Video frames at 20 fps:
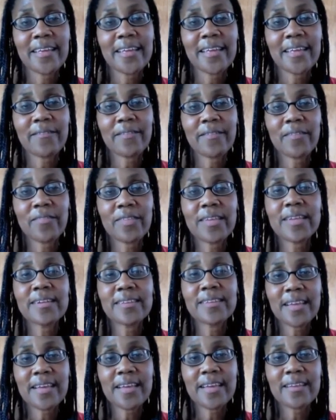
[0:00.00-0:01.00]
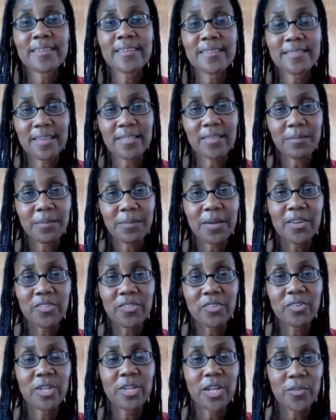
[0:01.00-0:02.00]
if the intent is that the
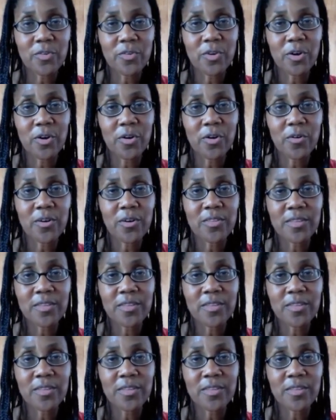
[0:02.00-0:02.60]
patient never know and the